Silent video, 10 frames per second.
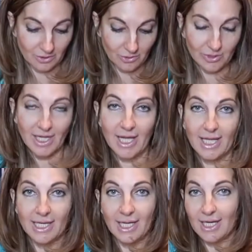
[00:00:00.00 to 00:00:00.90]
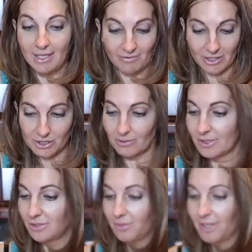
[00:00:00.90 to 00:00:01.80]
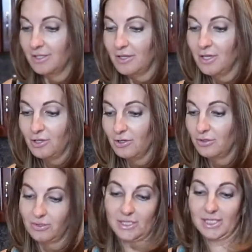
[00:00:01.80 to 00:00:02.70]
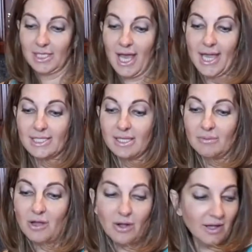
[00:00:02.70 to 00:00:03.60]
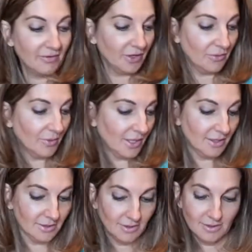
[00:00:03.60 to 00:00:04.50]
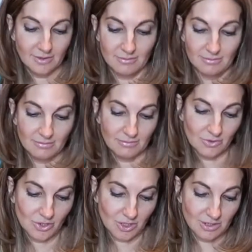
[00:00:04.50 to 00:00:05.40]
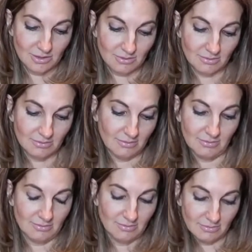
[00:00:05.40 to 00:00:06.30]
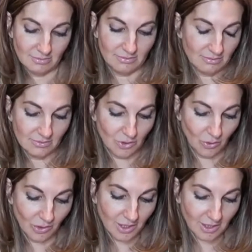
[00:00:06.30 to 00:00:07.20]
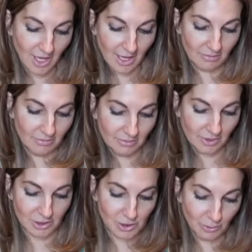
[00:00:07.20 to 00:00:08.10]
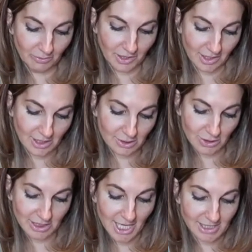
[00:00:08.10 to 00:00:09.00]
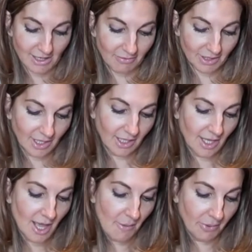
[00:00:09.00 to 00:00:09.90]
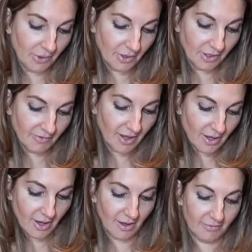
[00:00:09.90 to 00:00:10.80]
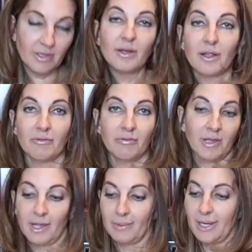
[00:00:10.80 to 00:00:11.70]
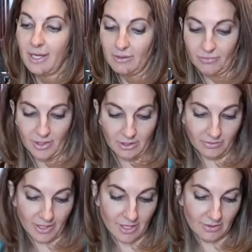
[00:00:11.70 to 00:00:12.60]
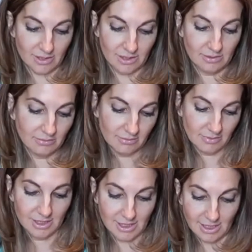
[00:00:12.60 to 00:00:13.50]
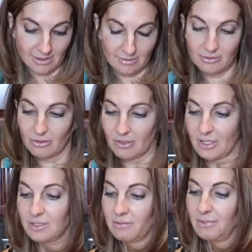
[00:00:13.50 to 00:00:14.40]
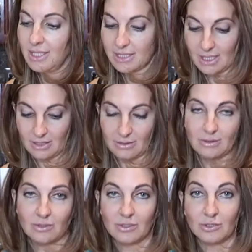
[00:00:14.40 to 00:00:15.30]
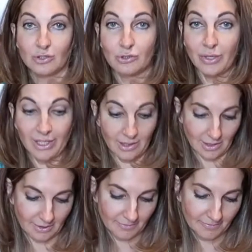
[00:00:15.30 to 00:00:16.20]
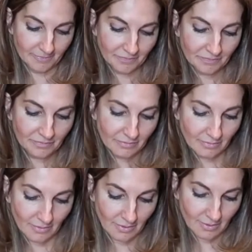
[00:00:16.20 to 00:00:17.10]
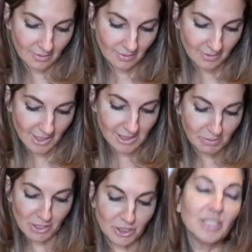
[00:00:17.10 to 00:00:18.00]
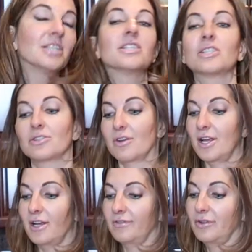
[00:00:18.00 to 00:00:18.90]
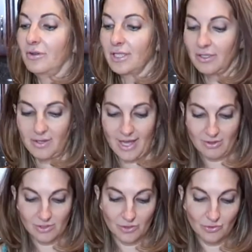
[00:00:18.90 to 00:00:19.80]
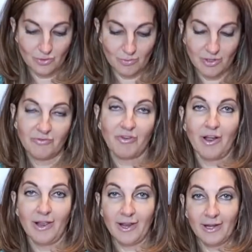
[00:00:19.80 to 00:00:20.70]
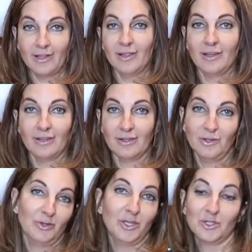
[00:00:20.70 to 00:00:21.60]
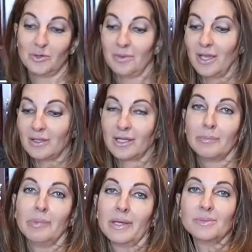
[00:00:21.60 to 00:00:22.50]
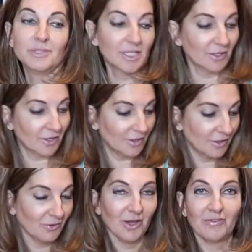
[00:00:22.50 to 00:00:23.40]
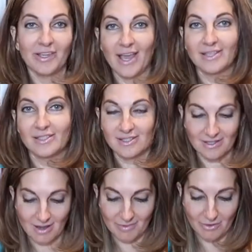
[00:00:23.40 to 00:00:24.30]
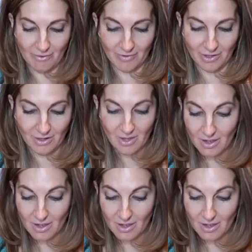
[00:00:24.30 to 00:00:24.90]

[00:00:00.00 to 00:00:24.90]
You could add any vegetables you want. You could slice them however you want. Just the only time consuming is to slice everything, put it in the oven, and forget about it for like 3 hours. That's it. You don't need to mix it. You don't need to do anything. And especially this is great after you clean your house and you don't want to fry anything and you need to make like a big dinner if you have guests coming over.